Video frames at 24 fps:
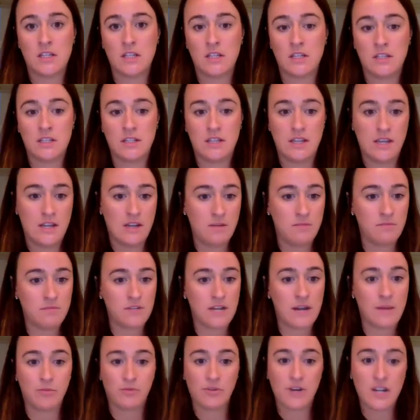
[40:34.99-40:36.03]
the team's
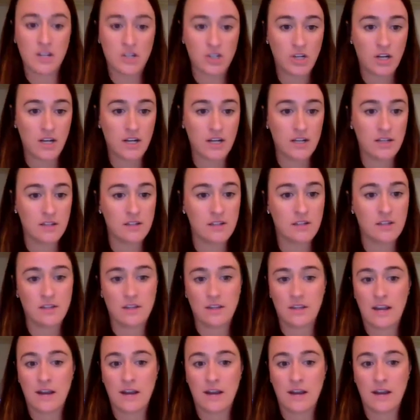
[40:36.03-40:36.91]
operations,